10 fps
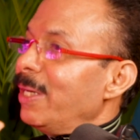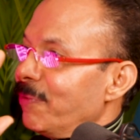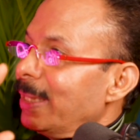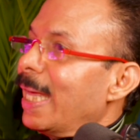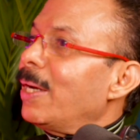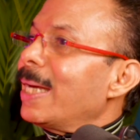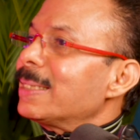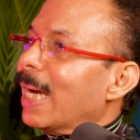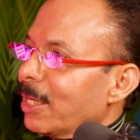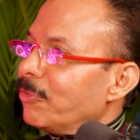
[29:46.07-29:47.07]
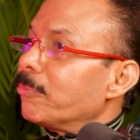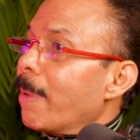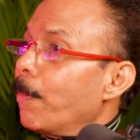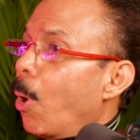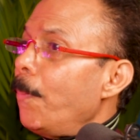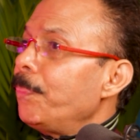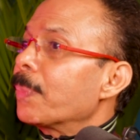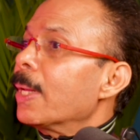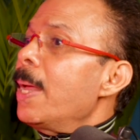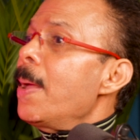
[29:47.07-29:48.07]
even then I started with my mom,